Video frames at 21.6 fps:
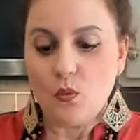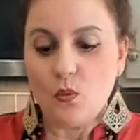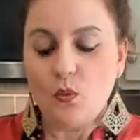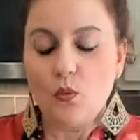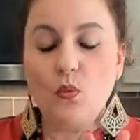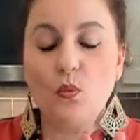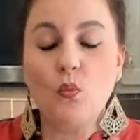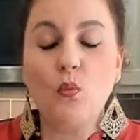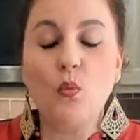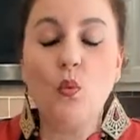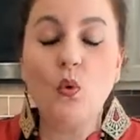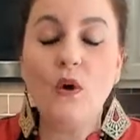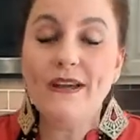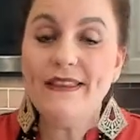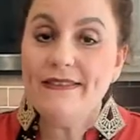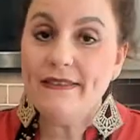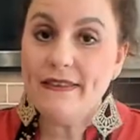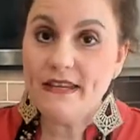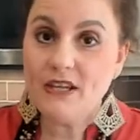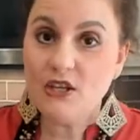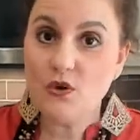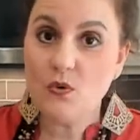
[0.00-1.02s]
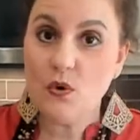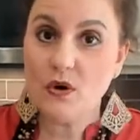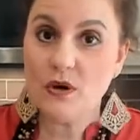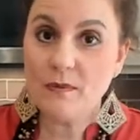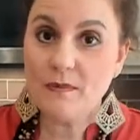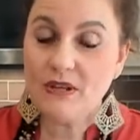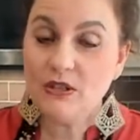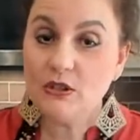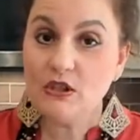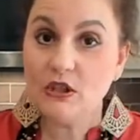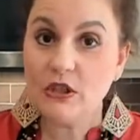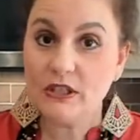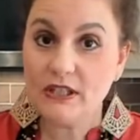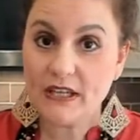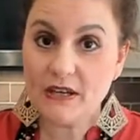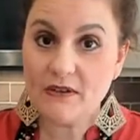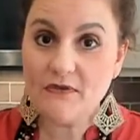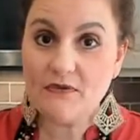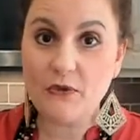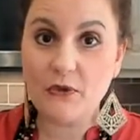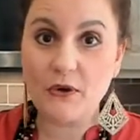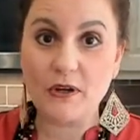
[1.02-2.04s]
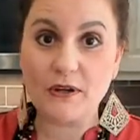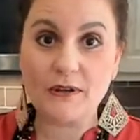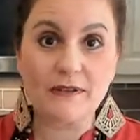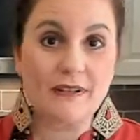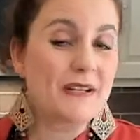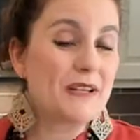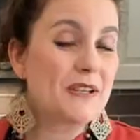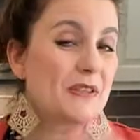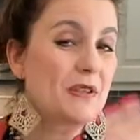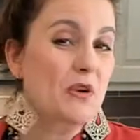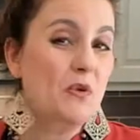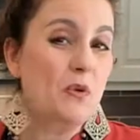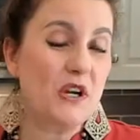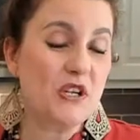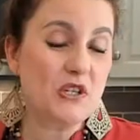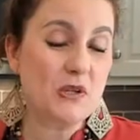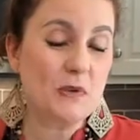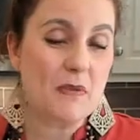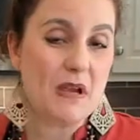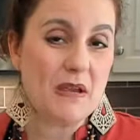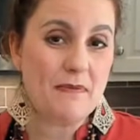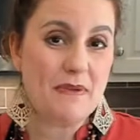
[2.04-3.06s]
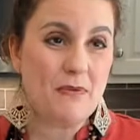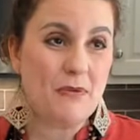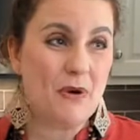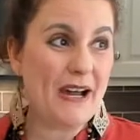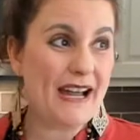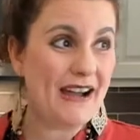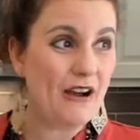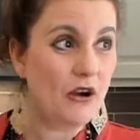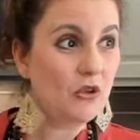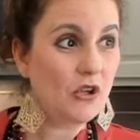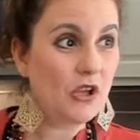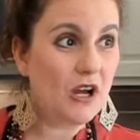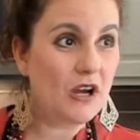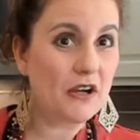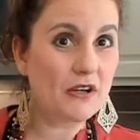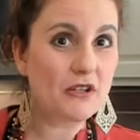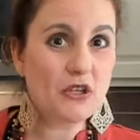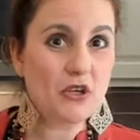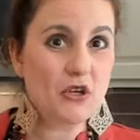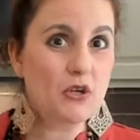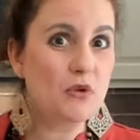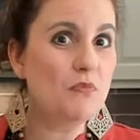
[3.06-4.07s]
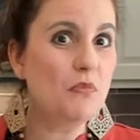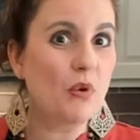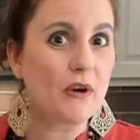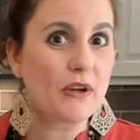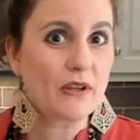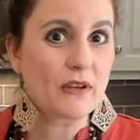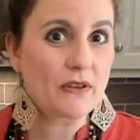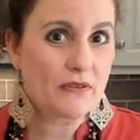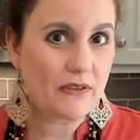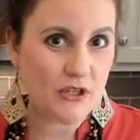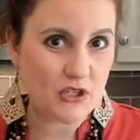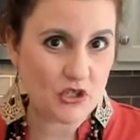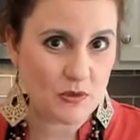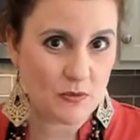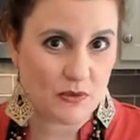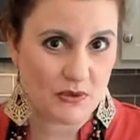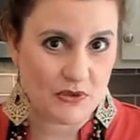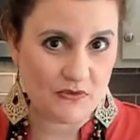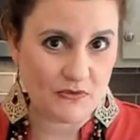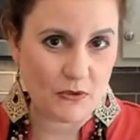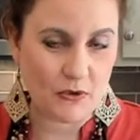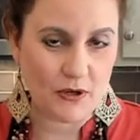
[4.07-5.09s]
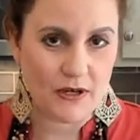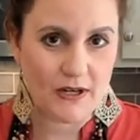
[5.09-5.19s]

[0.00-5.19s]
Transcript: one thing you want to be looking for, the question might be, well, how long do you boil the vegetables for?